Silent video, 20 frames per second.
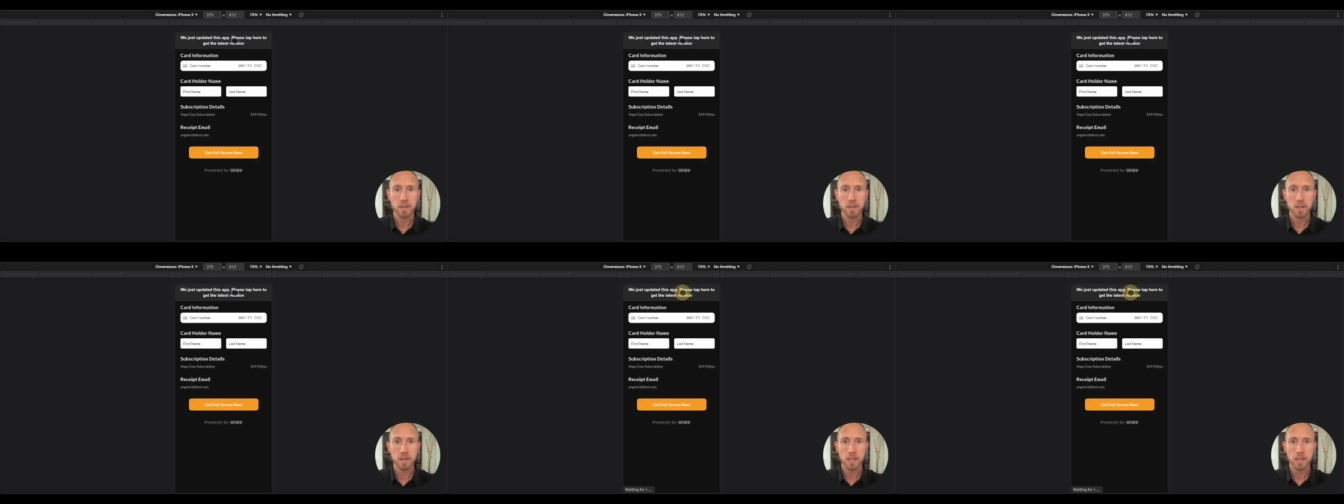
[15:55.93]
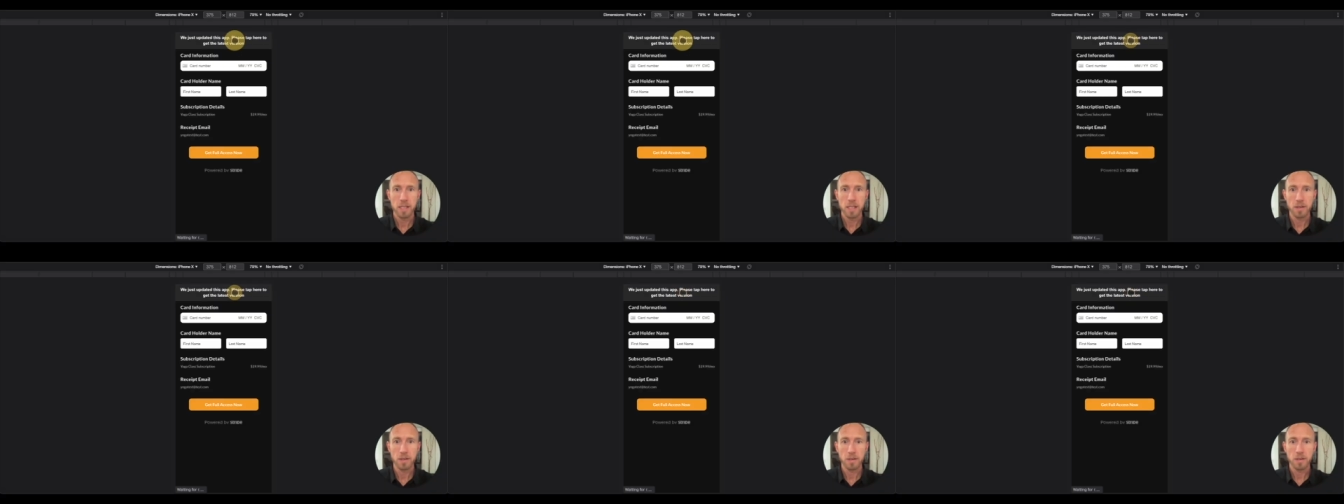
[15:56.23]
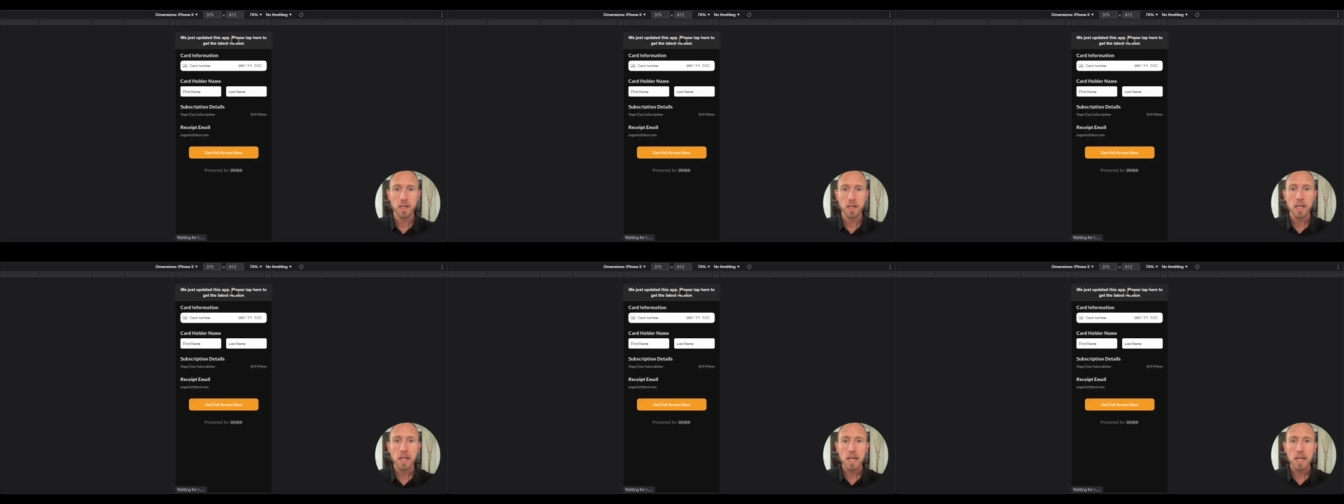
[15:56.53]
here.
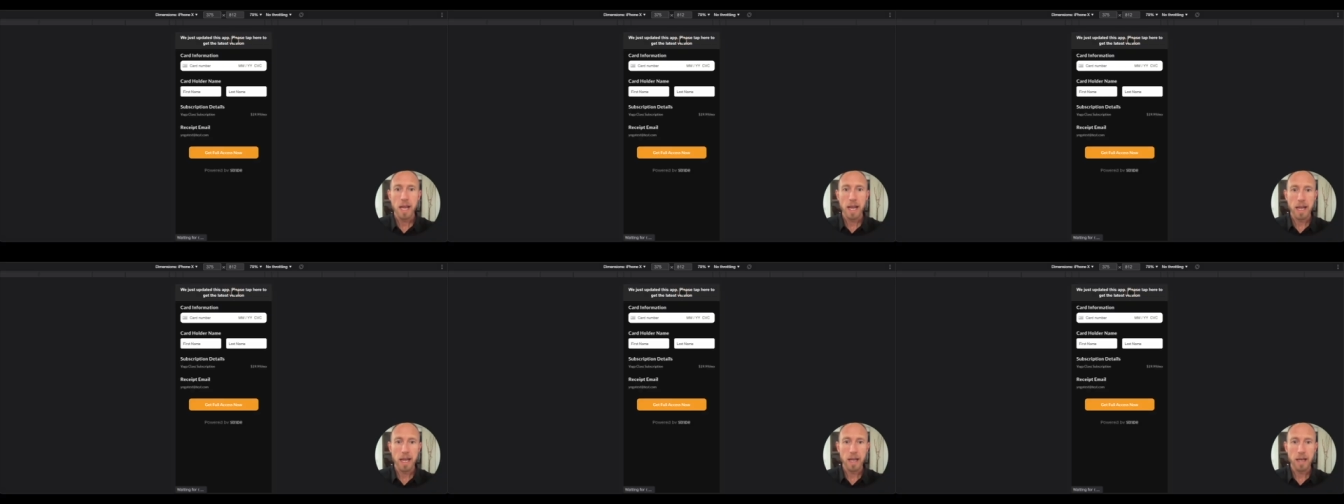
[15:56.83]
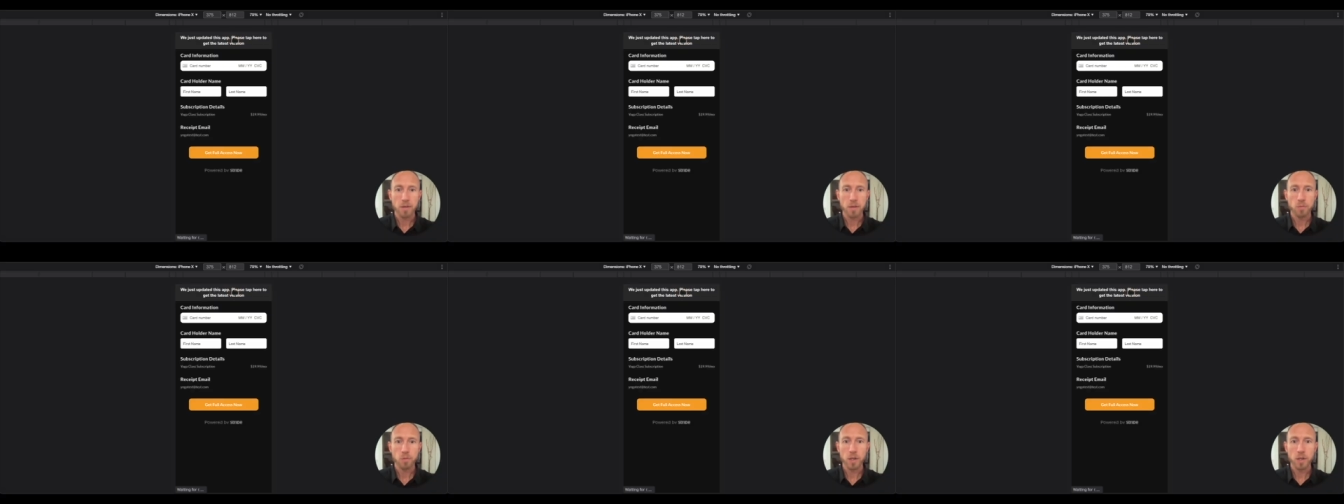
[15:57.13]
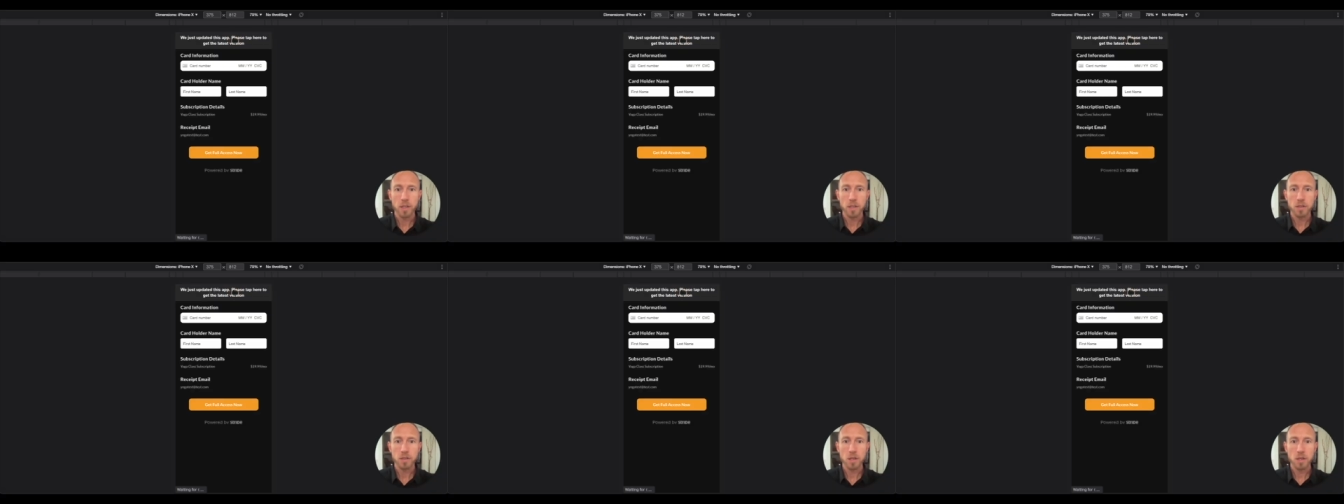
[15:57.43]
And we're
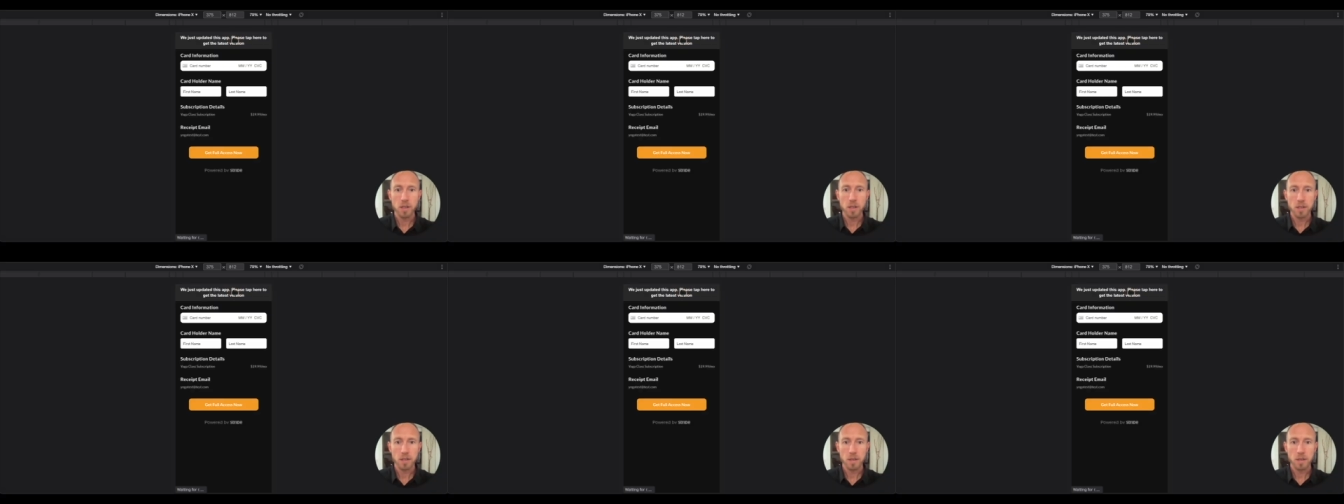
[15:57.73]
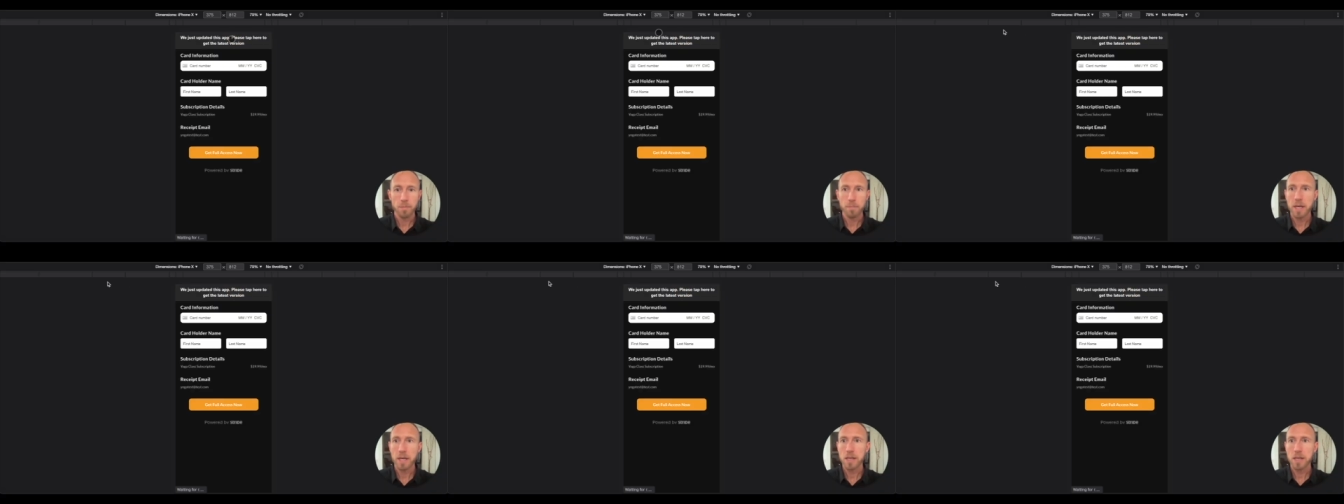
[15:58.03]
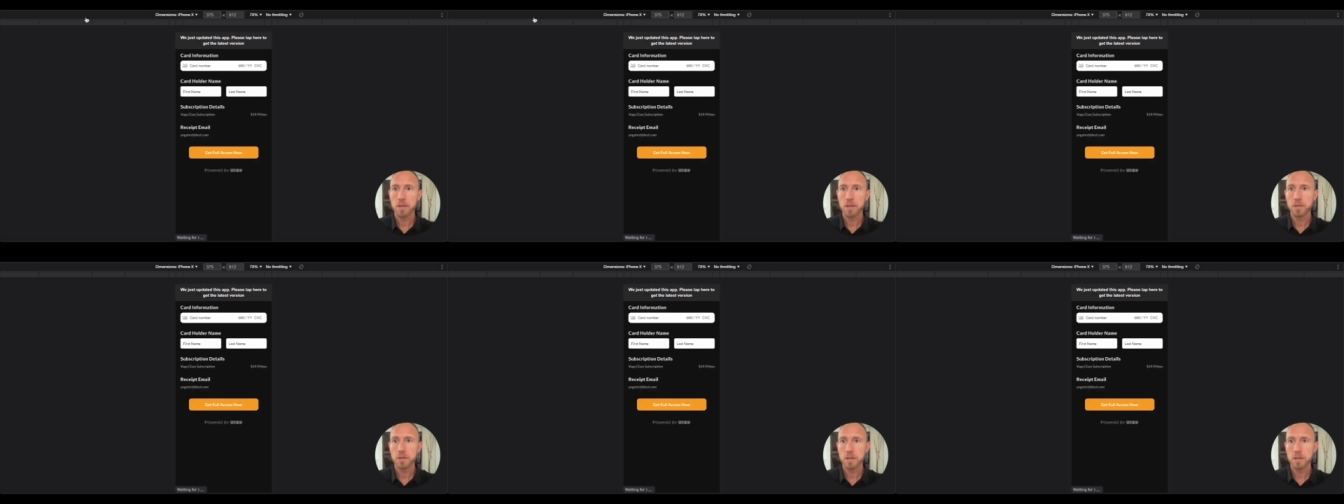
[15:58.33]
going to talk
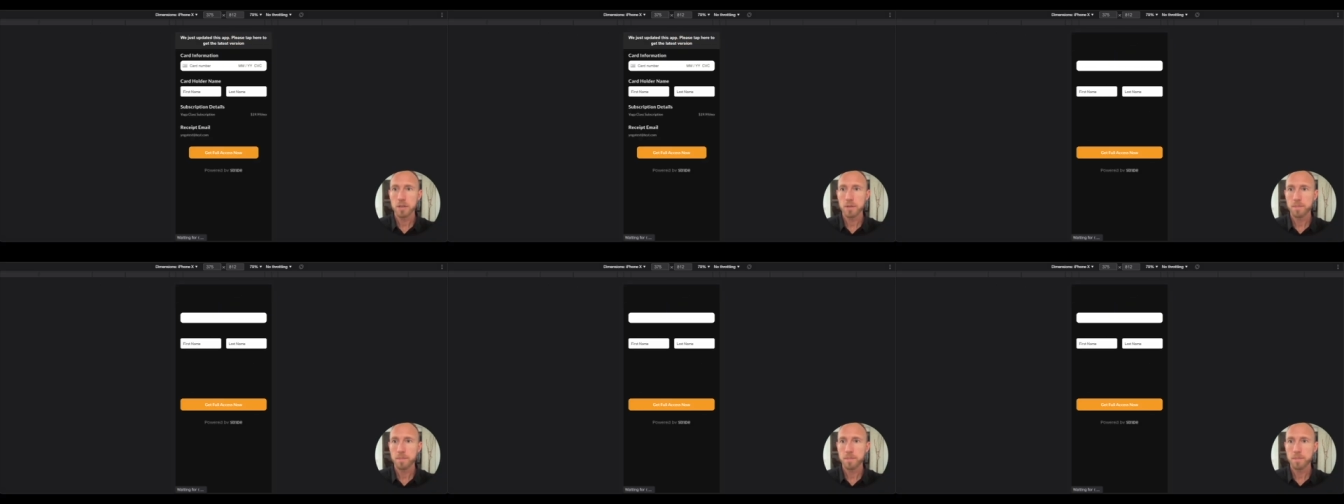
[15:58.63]
about,